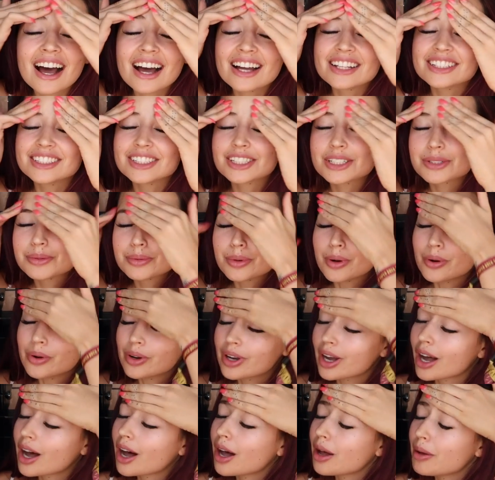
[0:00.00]
I just
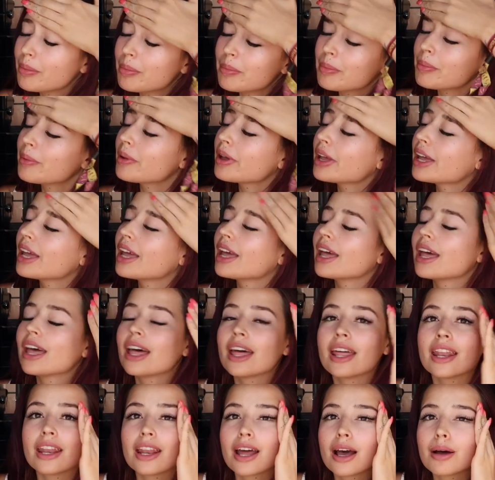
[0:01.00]
woke up
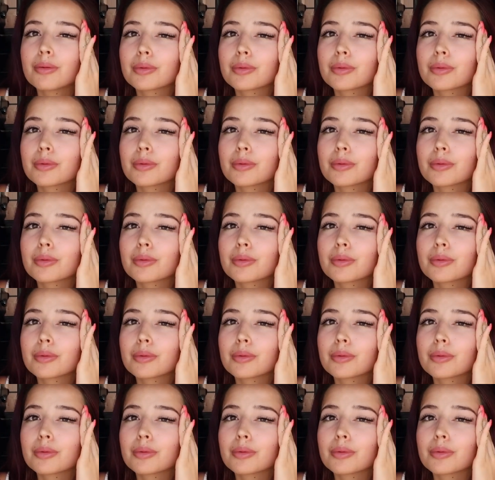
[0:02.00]
and